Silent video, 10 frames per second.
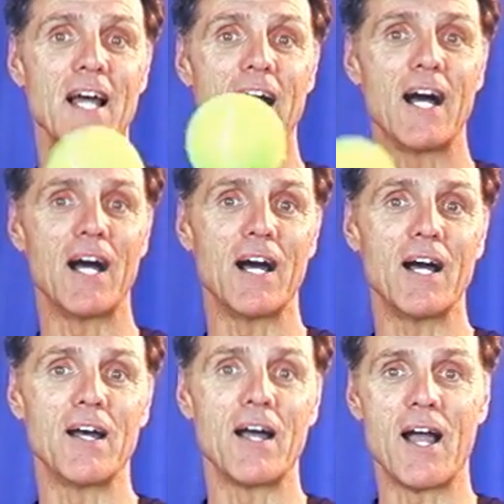
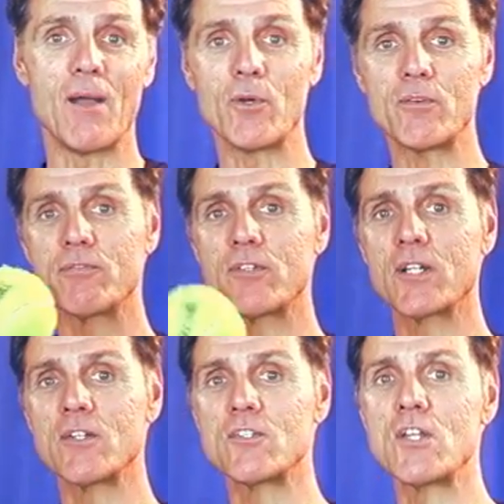I would
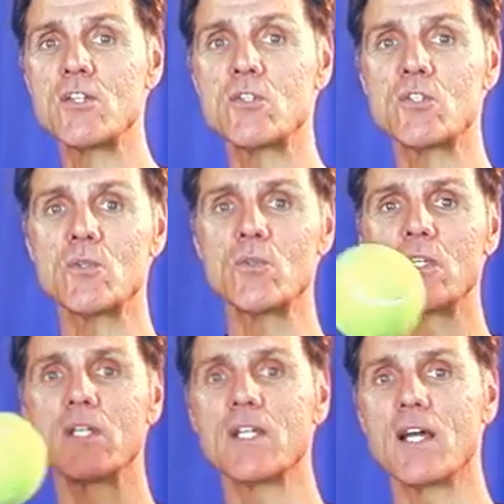continue to
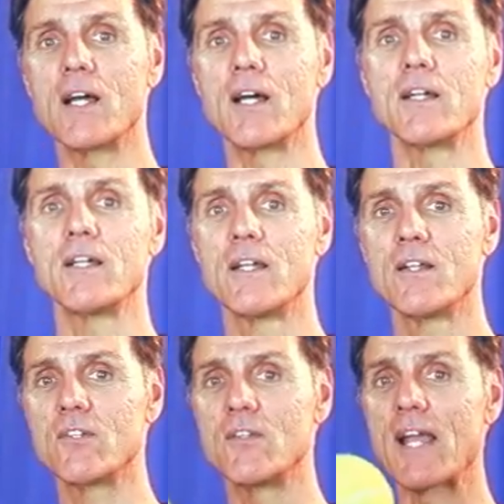the
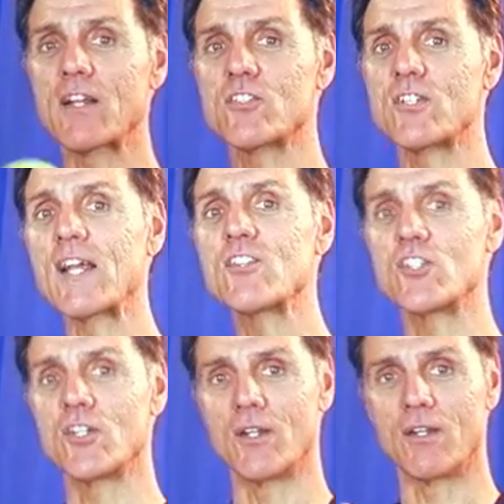next
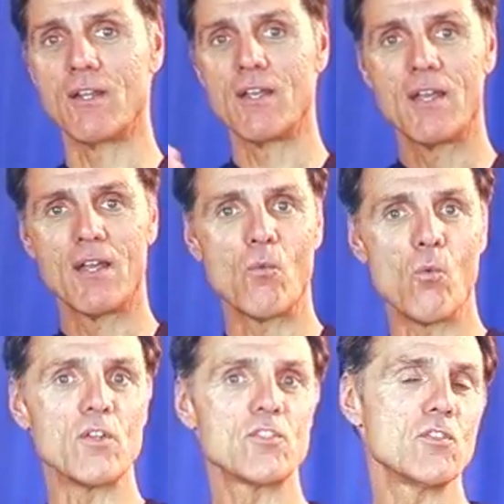section
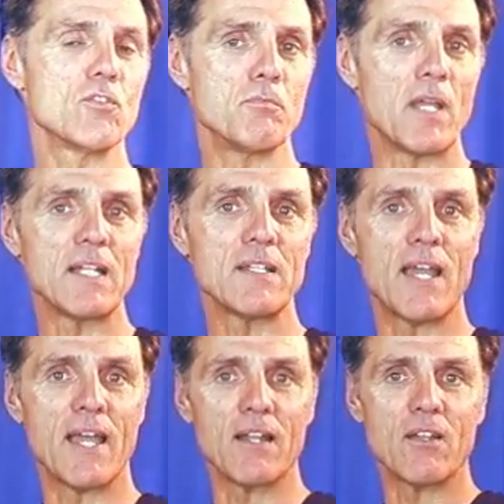once you've made
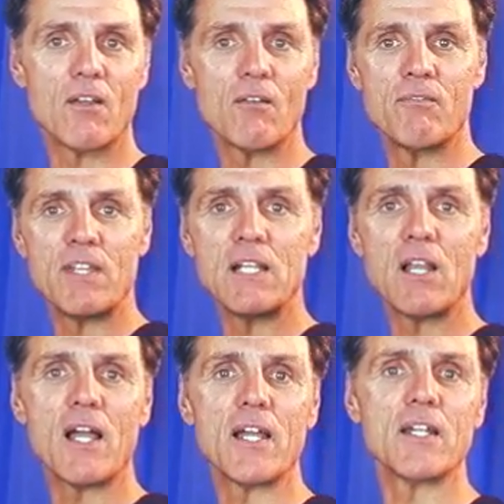that
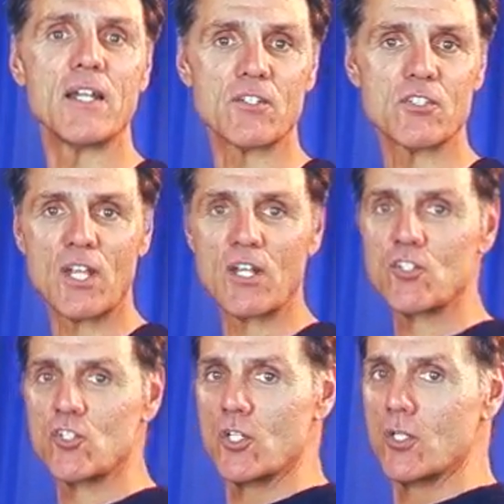V-line
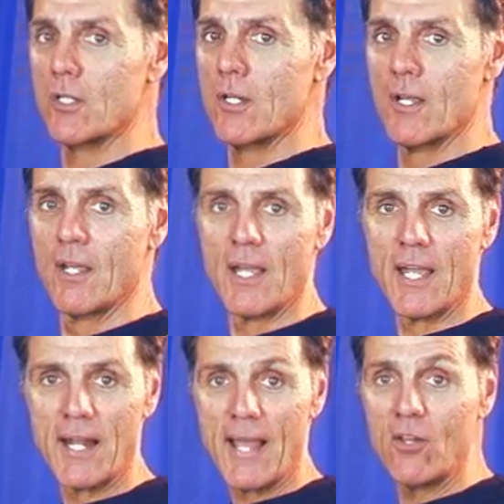extension
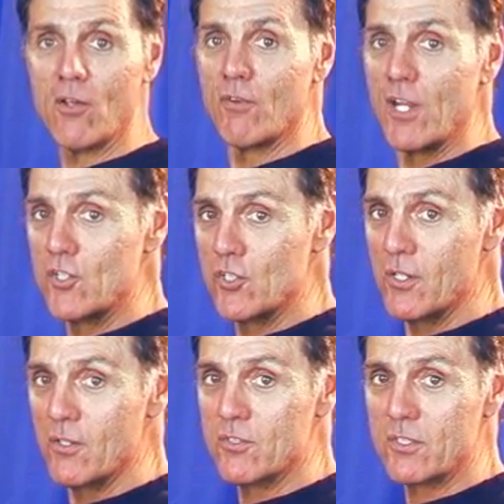and elevation
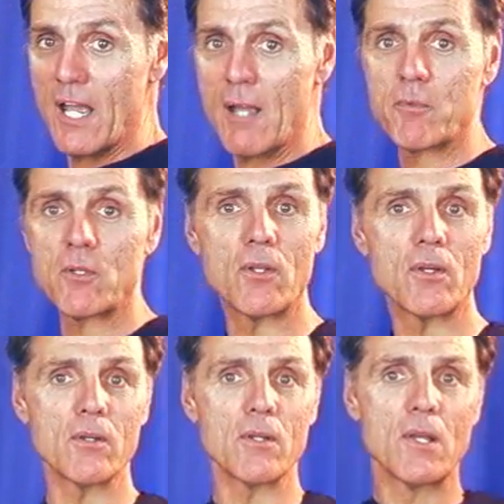of the
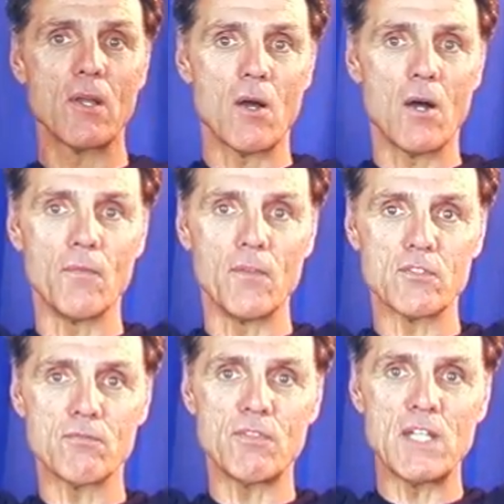scapula on
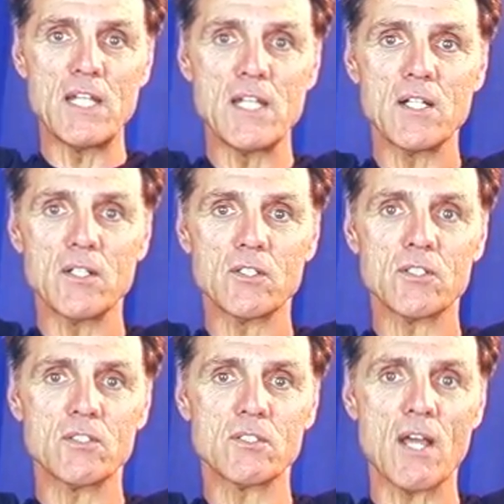this V
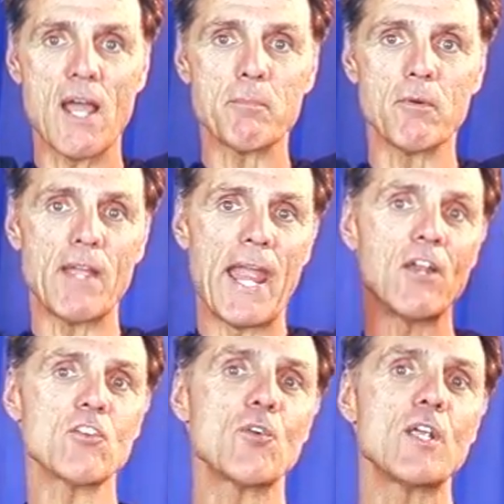type of
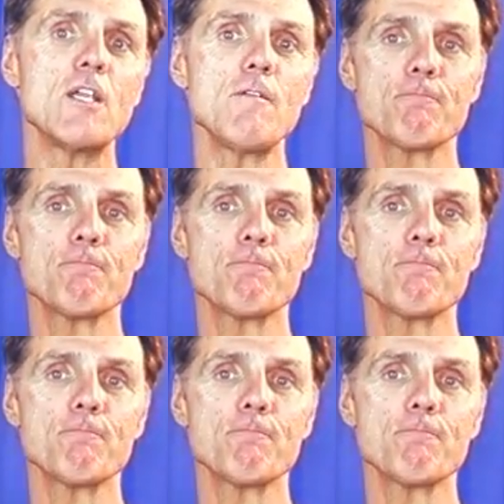entry.